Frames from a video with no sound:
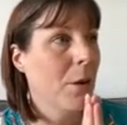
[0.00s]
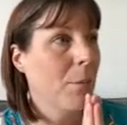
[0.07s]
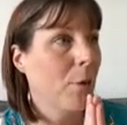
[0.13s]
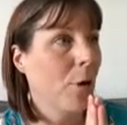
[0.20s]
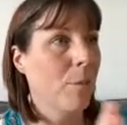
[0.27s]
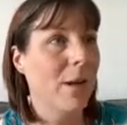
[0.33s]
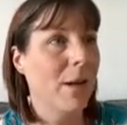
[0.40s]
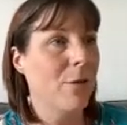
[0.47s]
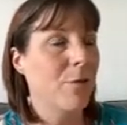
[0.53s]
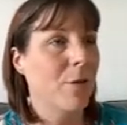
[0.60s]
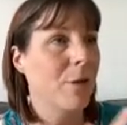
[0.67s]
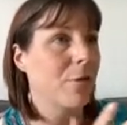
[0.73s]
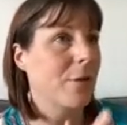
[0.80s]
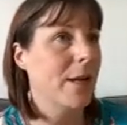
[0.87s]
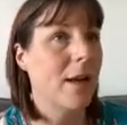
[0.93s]
probably
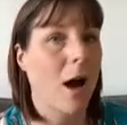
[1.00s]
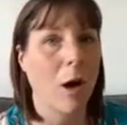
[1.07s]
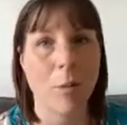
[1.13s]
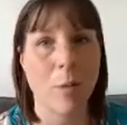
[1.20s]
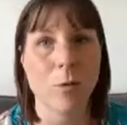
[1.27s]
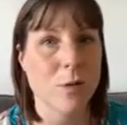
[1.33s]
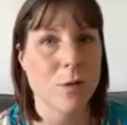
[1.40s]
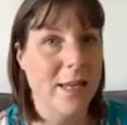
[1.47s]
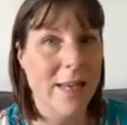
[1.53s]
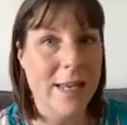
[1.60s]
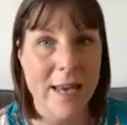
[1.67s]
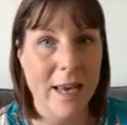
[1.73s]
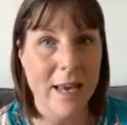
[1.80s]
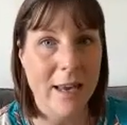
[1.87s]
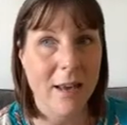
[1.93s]
50 couples a
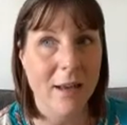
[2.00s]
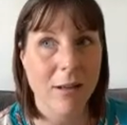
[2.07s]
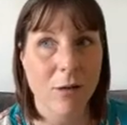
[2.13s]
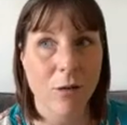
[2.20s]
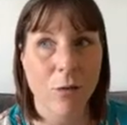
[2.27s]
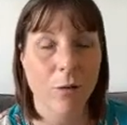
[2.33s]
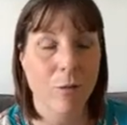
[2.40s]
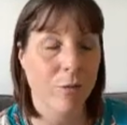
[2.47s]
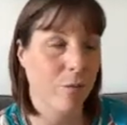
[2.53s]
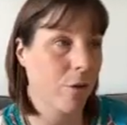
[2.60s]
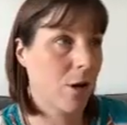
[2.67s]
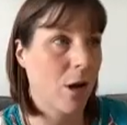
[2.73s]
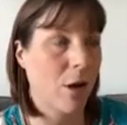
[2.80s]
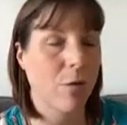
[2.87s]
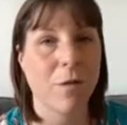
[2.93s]
year, or
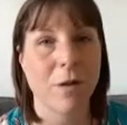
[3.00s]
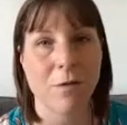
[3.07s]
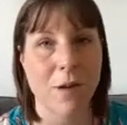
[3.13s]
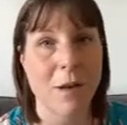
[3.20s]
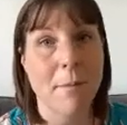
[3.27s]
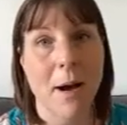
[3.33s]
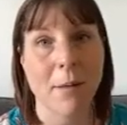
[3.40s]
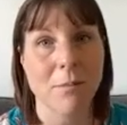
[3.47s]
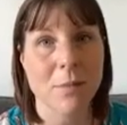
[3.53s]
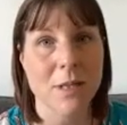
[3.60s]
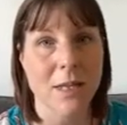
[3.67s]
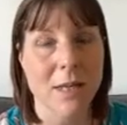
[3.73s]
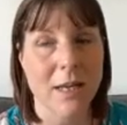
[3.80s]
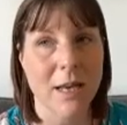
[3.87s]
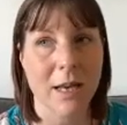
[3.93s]
50 mums
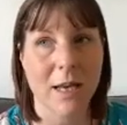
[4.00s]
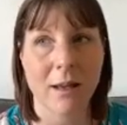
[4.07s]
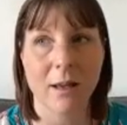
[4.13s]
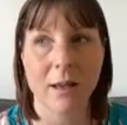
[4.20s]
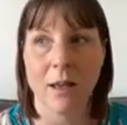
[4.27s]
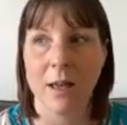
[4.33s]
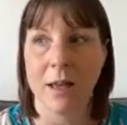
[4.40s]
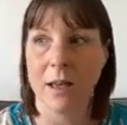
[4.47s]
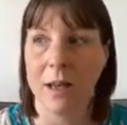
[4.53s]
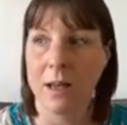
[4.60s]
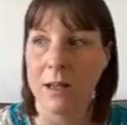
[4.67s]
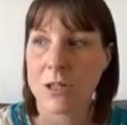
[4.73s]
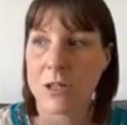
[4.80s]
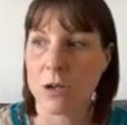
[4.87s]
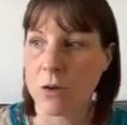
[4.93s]
a year,
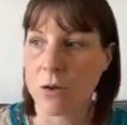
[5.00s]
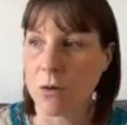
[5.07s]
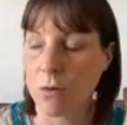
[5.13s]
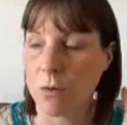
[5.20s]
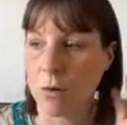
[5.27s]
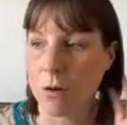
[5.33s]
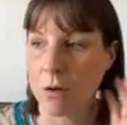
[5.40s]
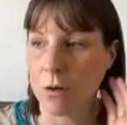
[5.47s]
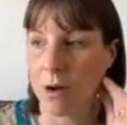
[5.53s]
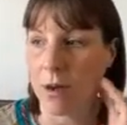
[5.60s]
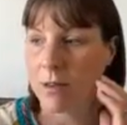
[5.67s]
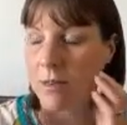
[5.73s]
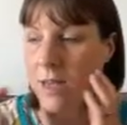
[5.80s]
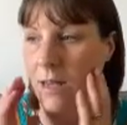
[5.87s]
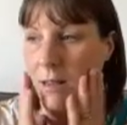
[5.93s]
to, I
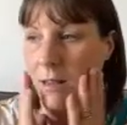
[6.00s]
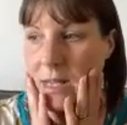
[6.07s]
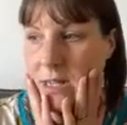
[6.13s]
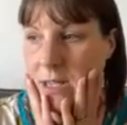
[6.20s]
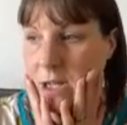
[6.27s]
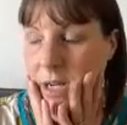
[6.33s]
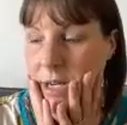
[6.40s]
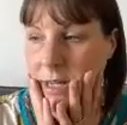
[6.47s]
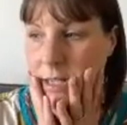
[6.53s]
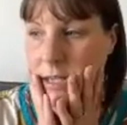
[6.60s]
think this year